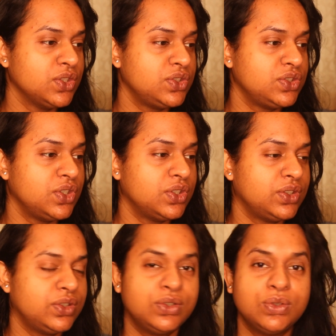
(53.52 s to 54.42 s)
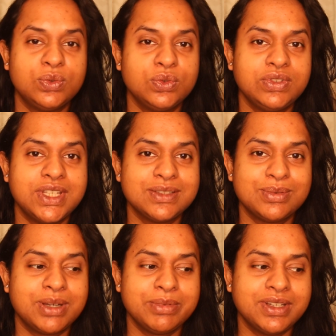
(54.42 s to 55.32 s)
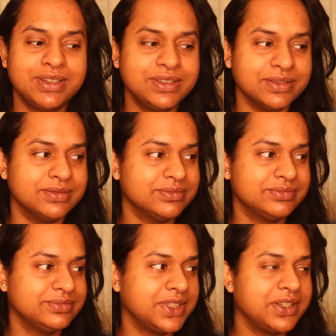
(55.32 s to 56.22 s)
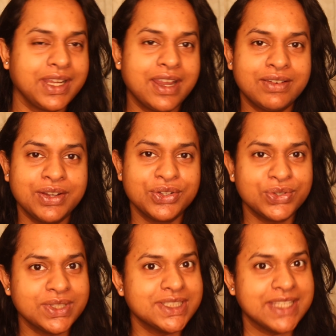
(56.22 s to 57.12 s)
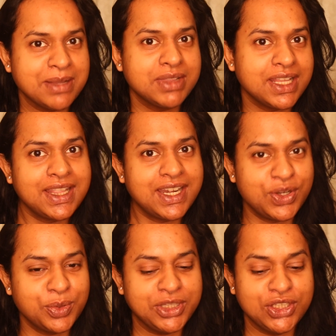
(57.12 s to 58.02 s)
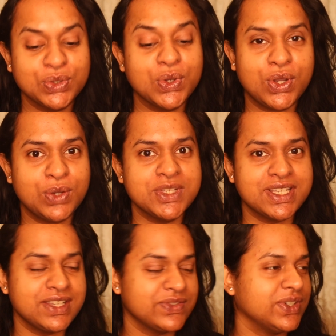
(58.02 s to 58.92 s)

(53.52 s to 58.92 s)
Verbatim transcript: so that's what I'm gonna do gonna carry on doing the same thing that I normally do, always eyes